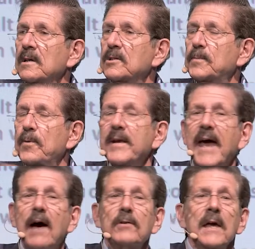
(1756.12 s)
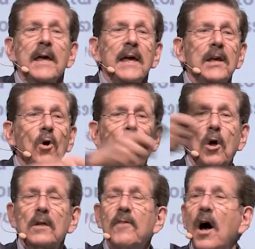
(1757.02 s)
spread out in
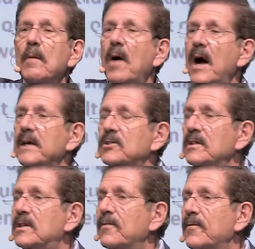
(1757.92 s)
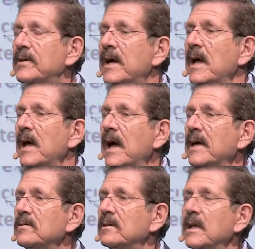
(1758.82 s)
all of our minds in different
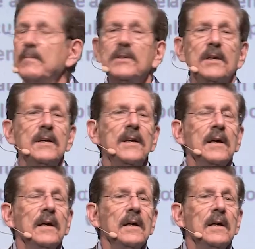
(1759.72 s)
and limited